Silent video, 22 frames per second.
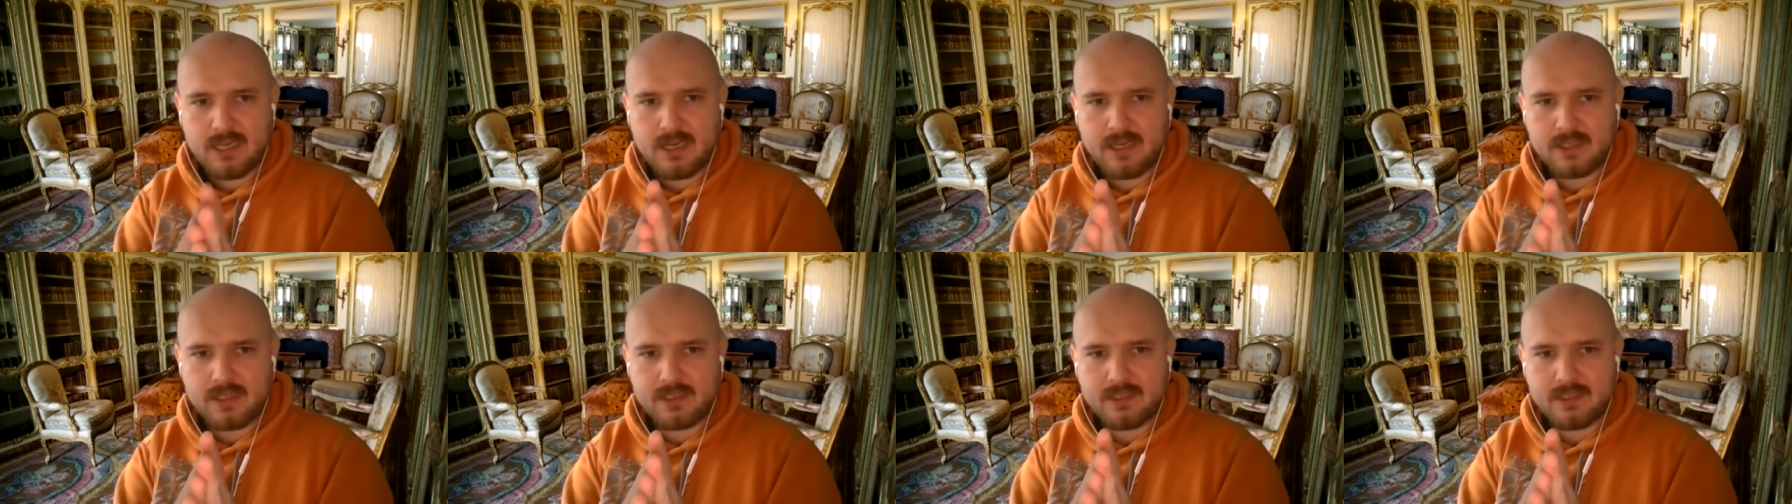
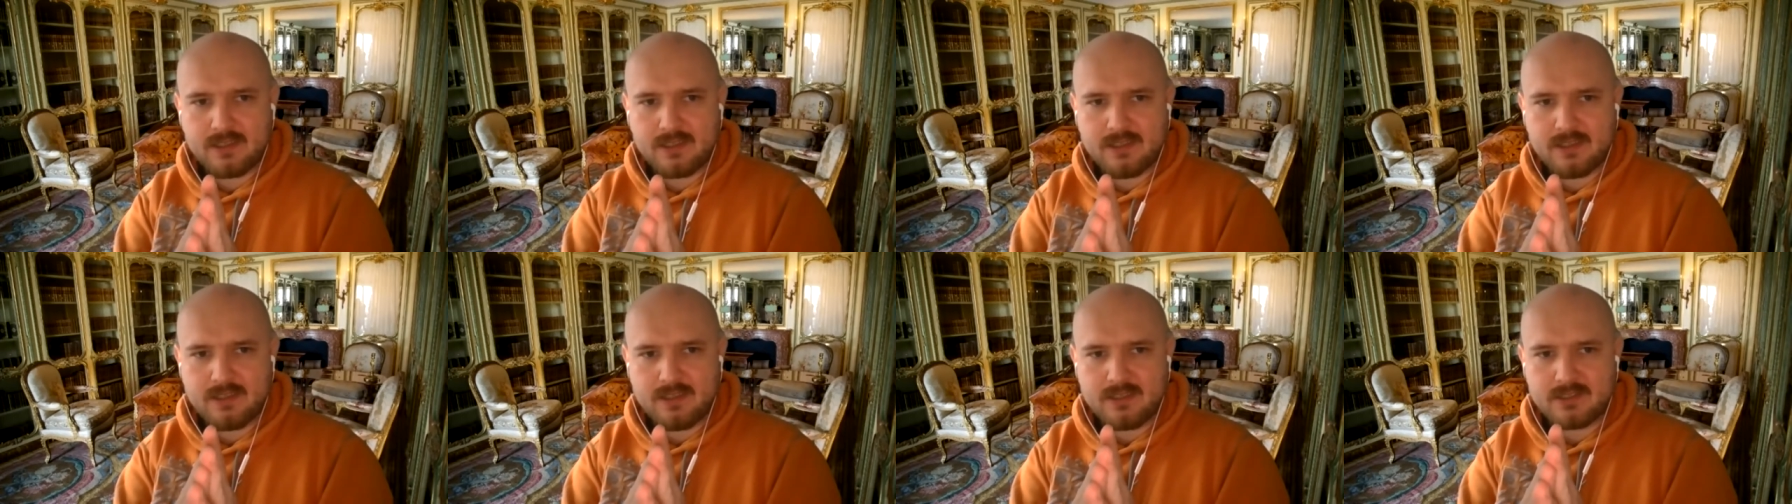Like
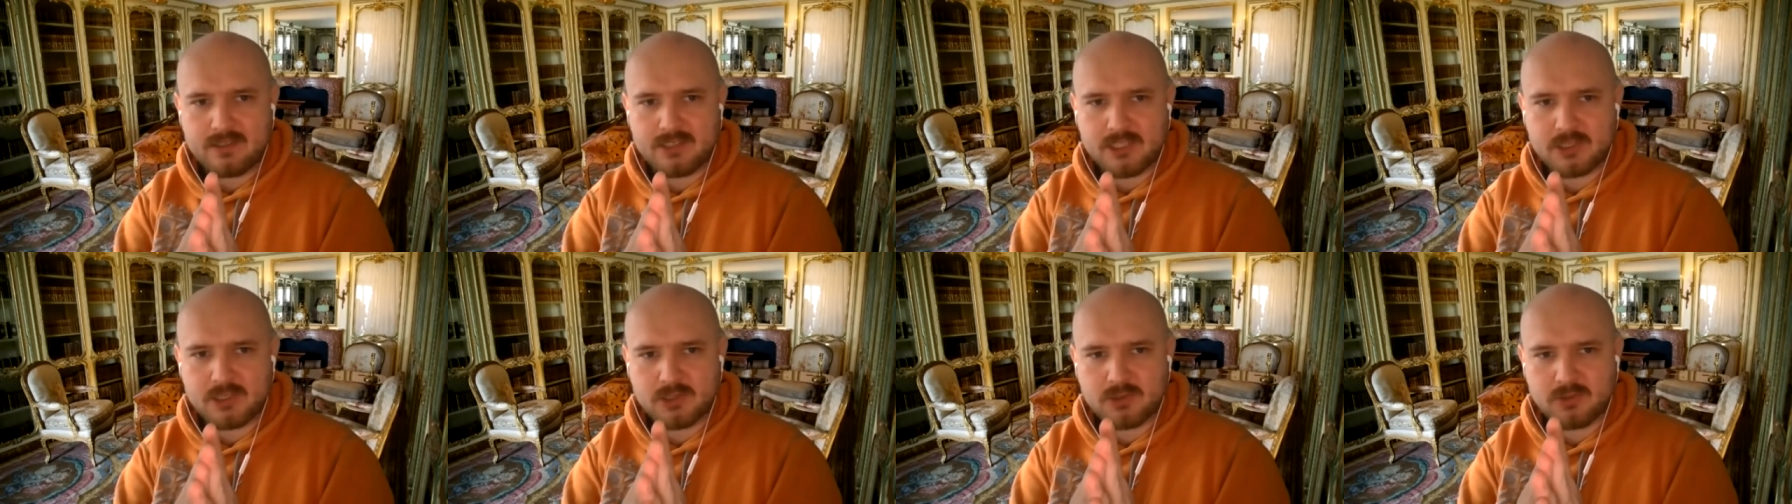
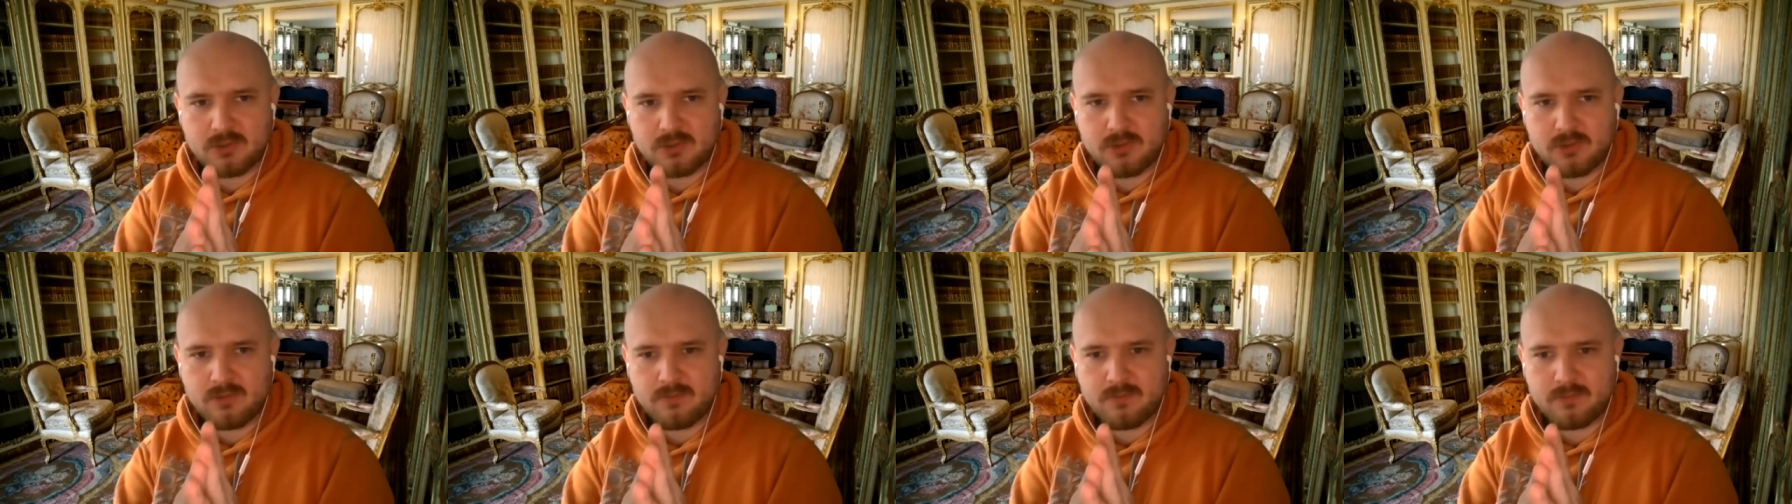just
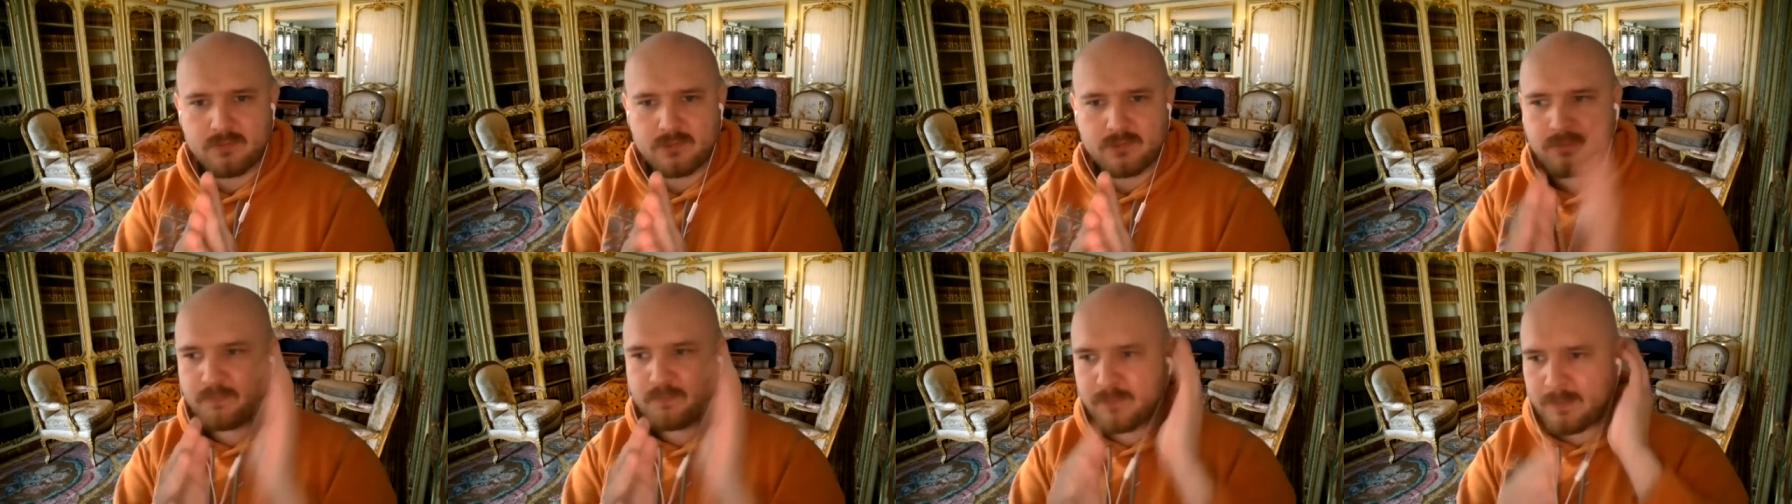to
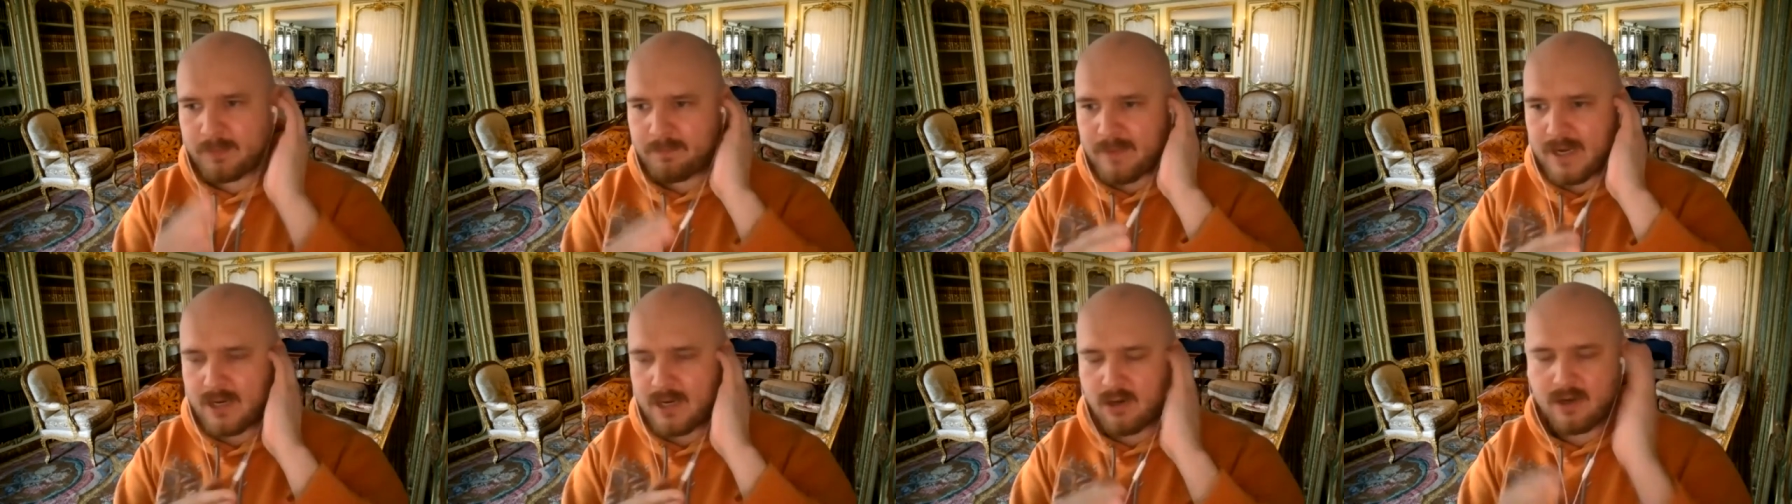to
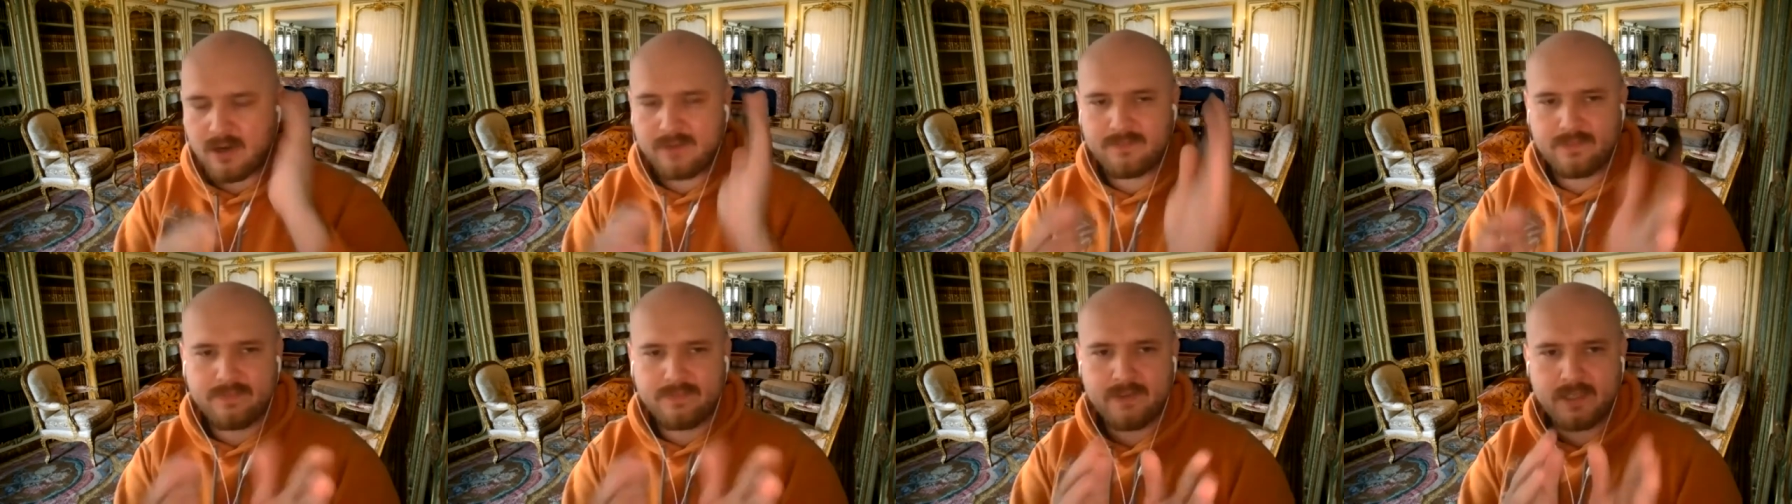prepare
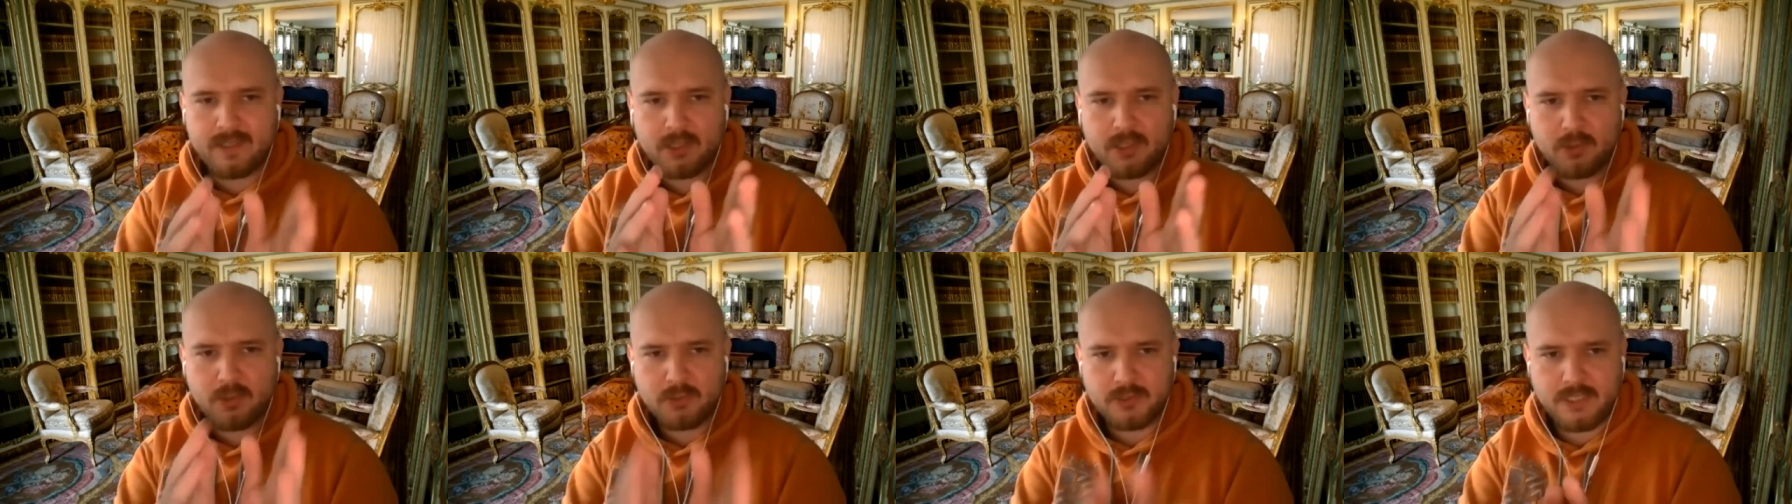everything
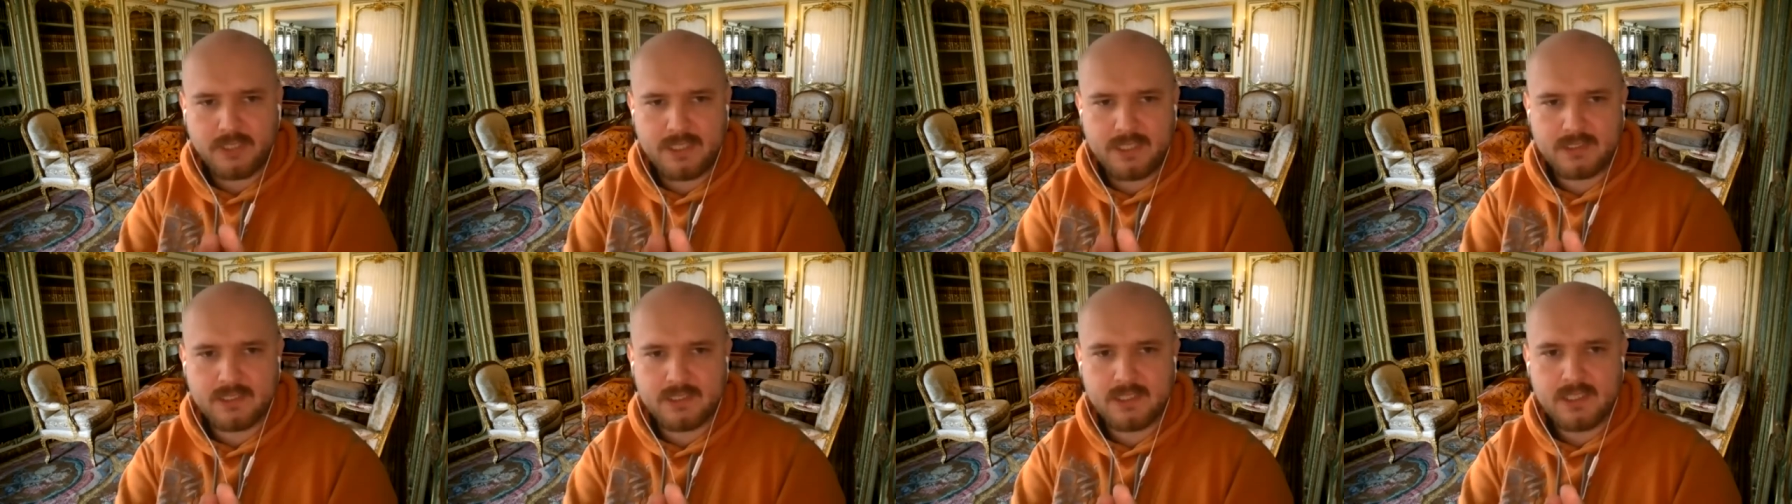you need